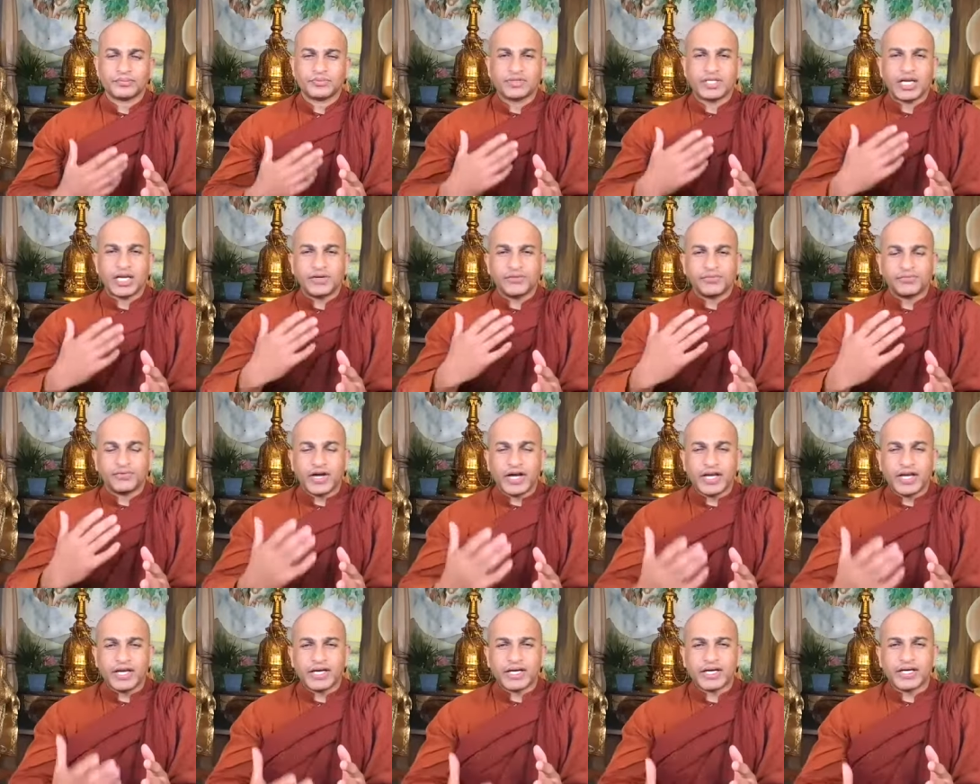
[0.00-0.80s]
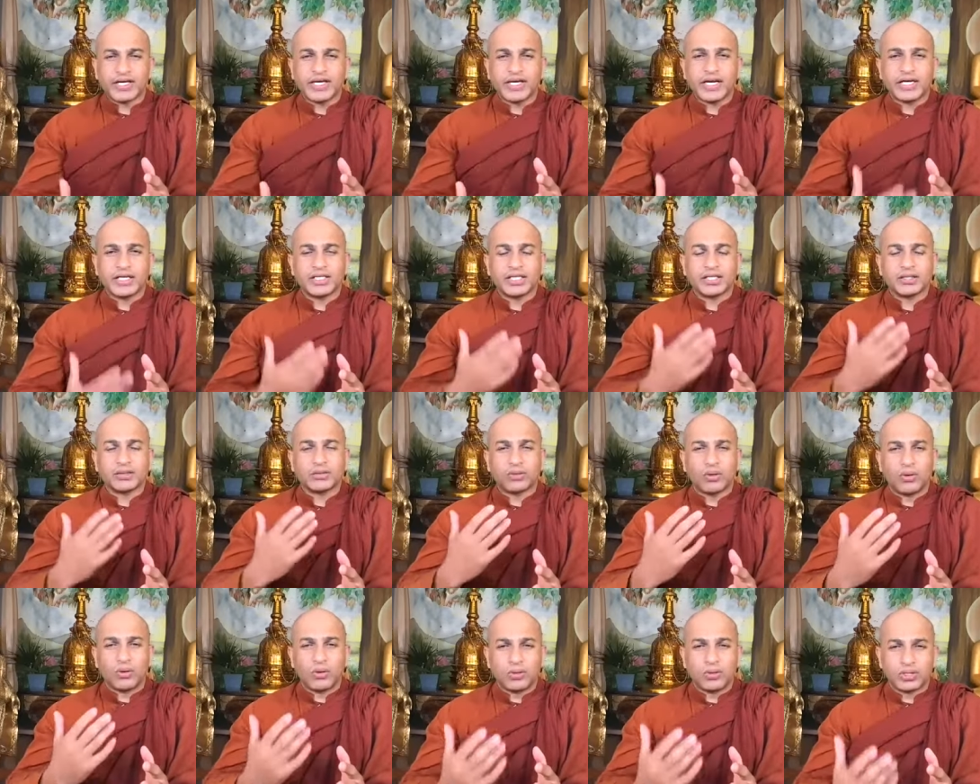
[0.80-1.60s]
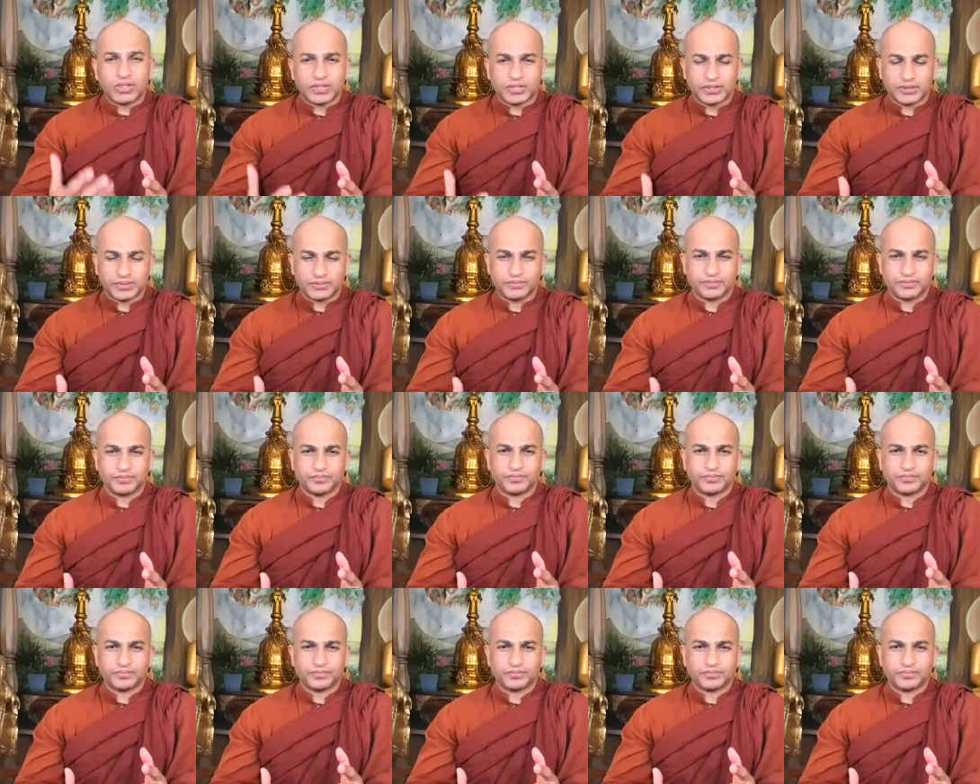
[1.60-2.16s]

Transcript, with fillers: that fire create the thoughts